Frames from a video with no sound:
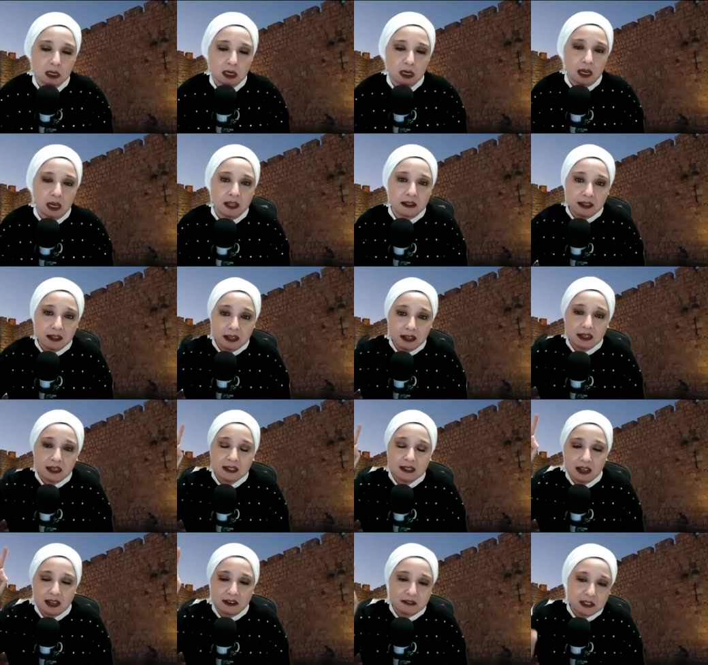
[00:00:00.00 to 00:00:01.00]
And then
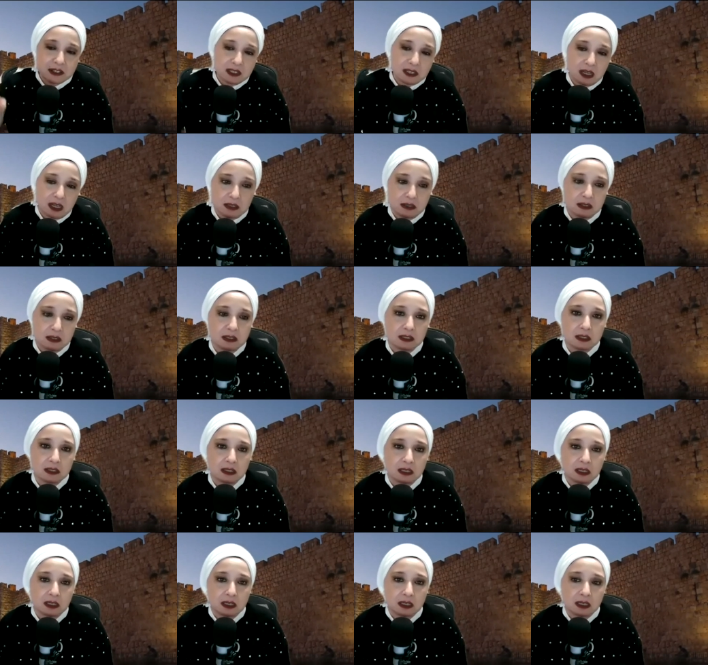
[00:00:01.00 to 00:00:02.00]
Asaf says,
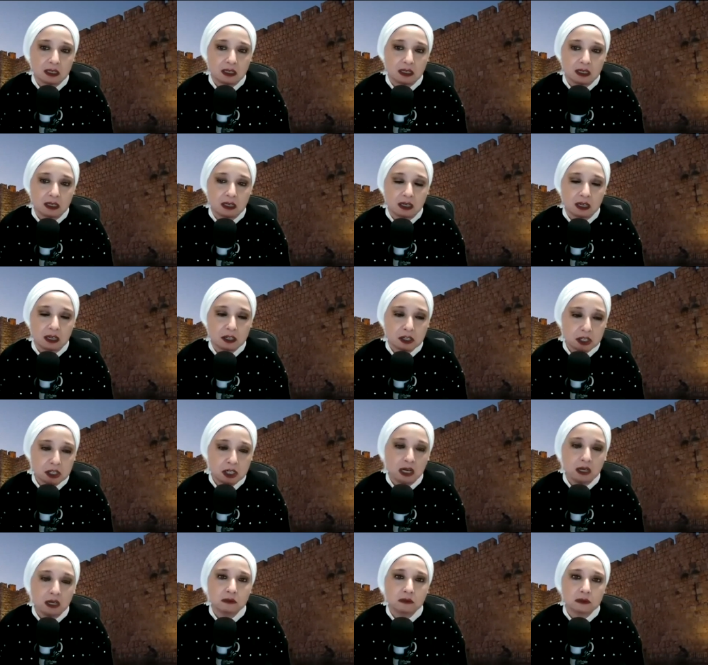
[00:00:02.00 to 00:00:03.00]

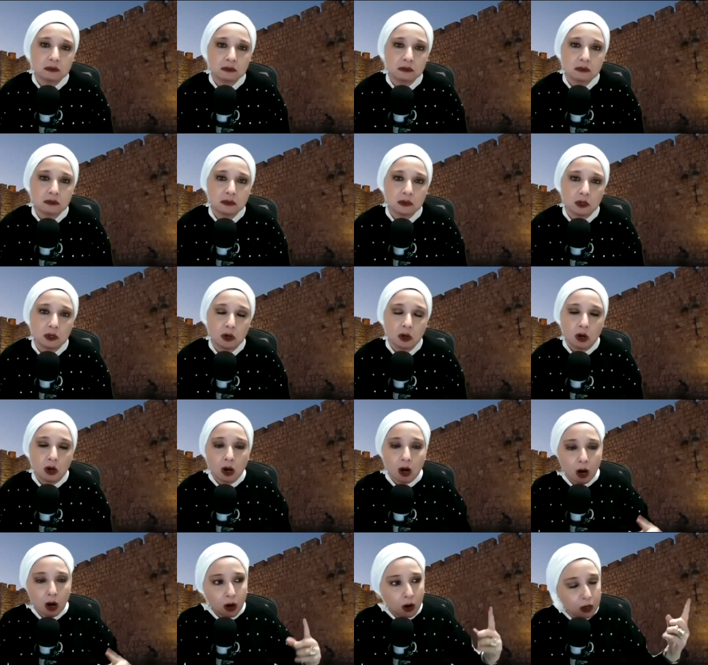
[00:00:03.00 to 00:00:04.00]
Hashem,
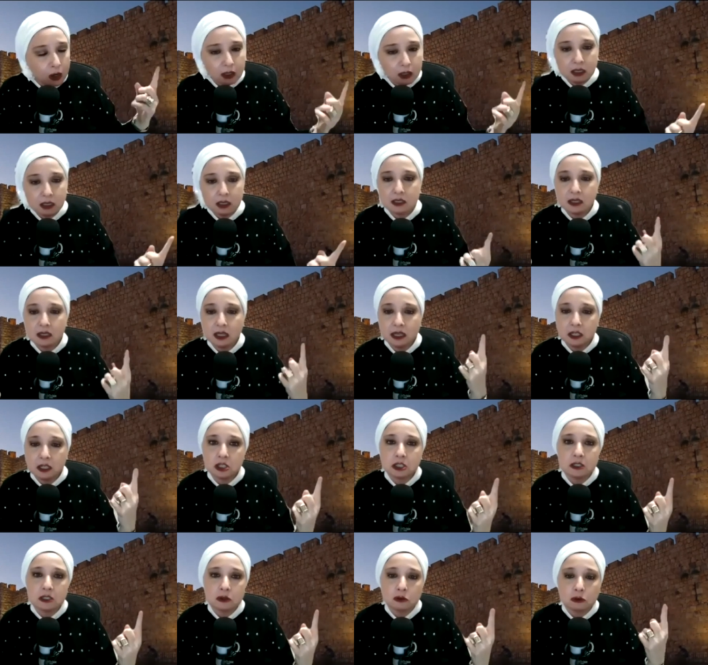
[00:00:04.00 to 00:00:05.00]
all these
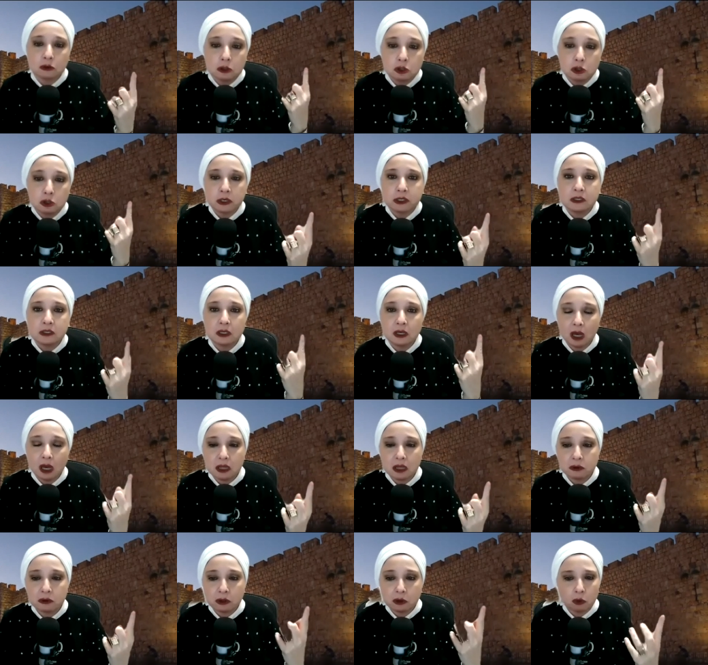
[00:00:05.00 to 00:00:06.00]
nations will join
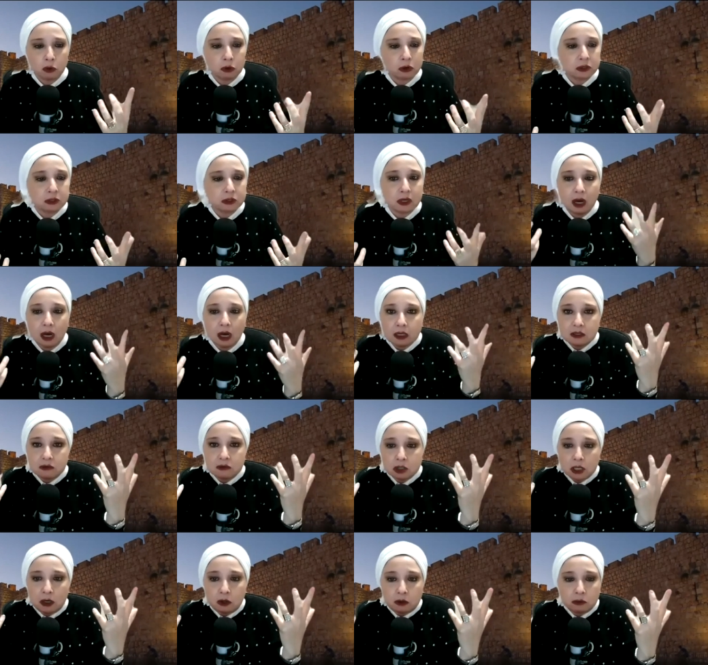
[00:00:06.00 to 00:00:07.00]
together in order to chas
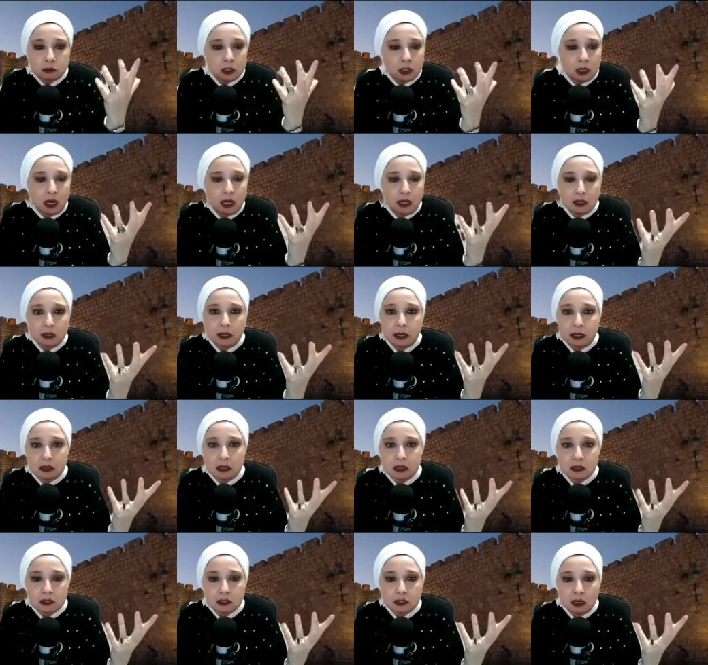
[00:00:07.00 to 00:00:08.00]
v'shalom annihilate
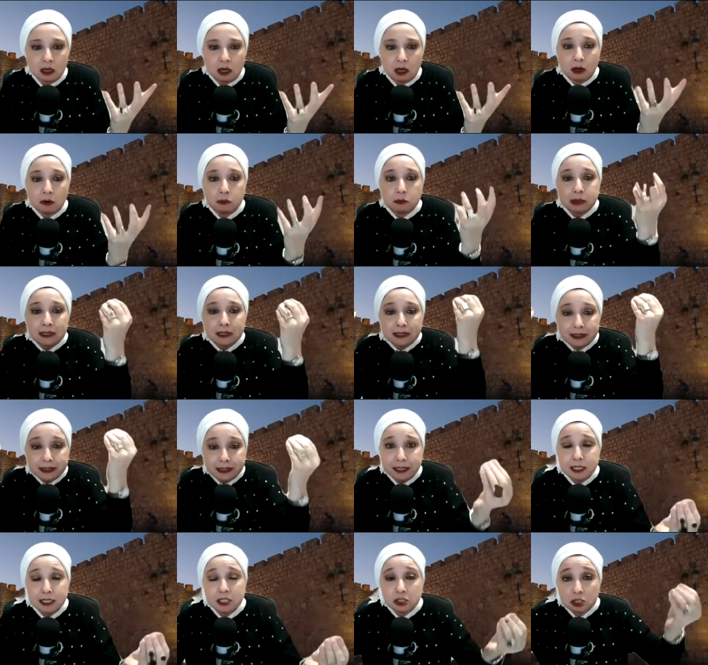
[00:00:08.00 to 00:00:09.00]
us.
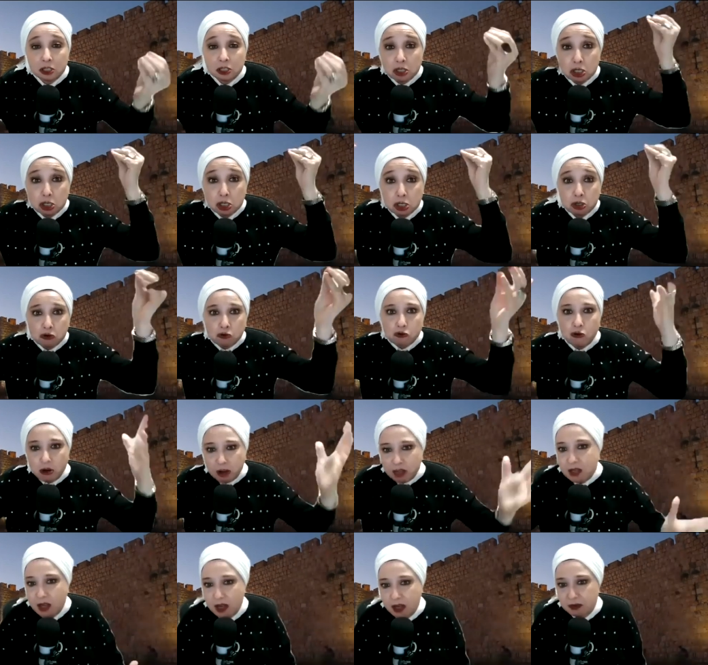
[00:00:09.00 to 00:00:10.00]
Please destroy
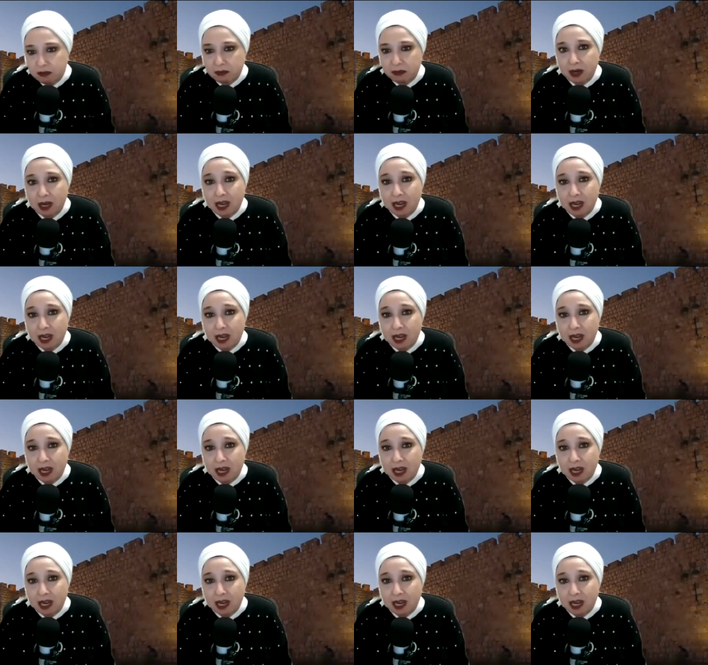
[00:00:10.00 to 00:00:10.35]
them.